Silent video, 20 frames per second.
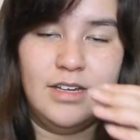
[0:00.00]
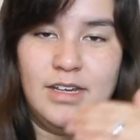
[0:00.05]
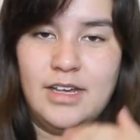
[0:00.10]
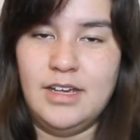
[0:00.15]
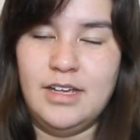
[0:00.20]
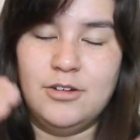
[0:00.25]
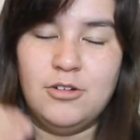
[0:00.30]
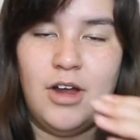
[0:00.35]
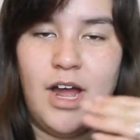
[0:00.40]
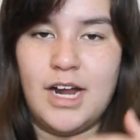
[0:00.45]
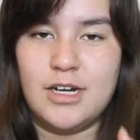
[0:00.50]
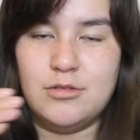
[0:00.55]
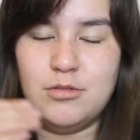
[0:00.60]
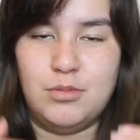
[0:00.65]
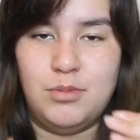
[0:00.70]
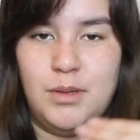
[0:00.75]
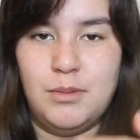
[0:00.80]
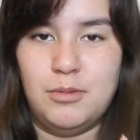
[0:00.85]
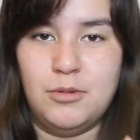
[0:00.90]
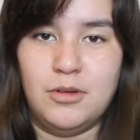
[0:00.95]
interact
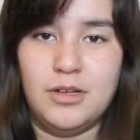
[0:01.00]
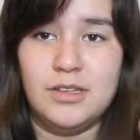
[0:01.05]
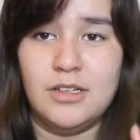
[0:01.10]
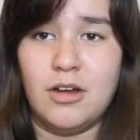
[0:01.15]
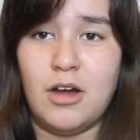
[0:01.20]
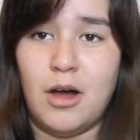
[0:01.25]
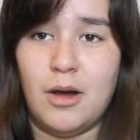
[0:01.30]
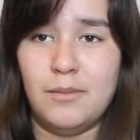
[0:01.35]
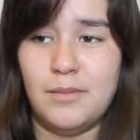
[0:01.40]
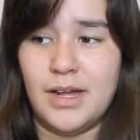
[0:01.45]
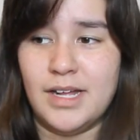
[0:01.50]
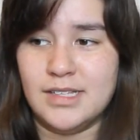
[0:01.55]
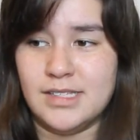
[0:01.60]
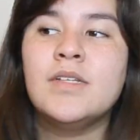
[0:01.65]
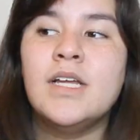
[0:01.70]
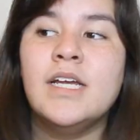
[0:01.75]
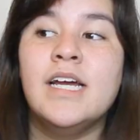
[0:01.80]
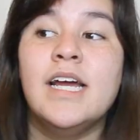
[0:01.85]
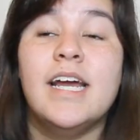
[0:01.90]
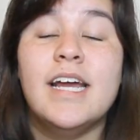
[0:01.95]
with people in the
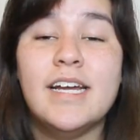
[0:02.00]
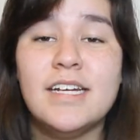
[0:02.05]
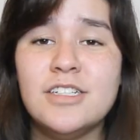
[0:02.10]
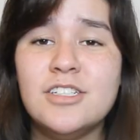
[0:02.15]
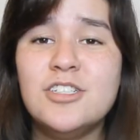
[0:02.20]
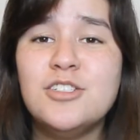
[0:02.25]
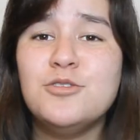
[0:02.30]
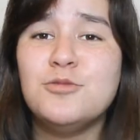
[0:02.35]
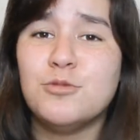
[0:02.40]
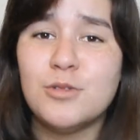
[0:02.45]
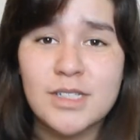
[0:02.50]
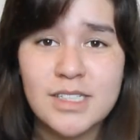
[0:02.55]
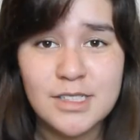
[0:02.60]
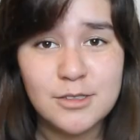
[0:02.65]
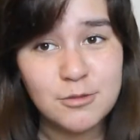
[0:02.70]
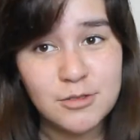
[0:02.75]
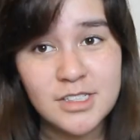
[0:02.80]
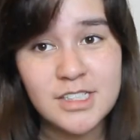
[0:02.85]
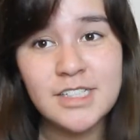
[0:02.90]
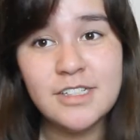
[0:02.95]
comments. It's just
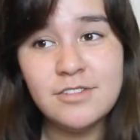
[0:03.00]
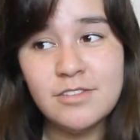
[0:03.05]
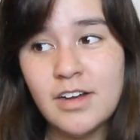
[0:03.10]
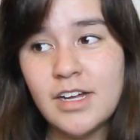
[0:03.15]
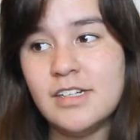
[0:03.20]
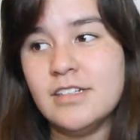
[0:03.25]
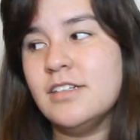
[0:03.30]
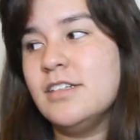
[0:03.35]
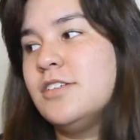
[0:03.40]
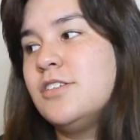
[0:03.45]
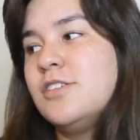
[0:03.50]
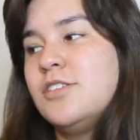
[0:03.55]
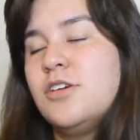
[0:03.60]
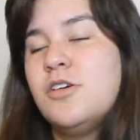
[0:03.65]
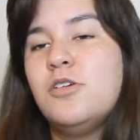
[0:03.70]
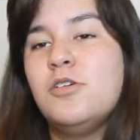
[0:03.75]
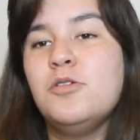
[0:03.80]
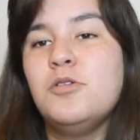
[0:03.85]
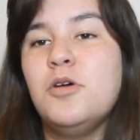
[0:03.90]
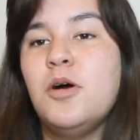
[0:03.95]
really, really fun.
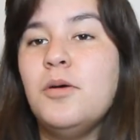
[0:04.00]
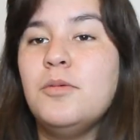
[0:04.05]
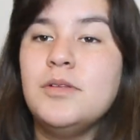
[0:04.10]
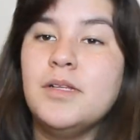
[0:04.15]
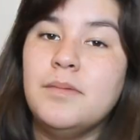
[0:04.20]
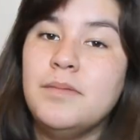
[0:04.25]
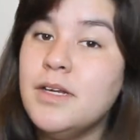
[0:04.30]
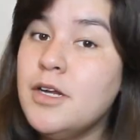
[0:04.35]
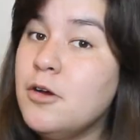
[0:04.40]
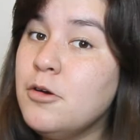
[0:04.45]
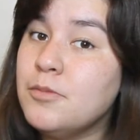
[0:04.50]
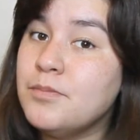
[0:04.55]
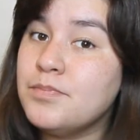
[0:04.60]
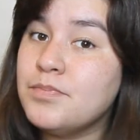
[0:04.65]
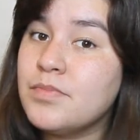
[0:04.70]
So let me know.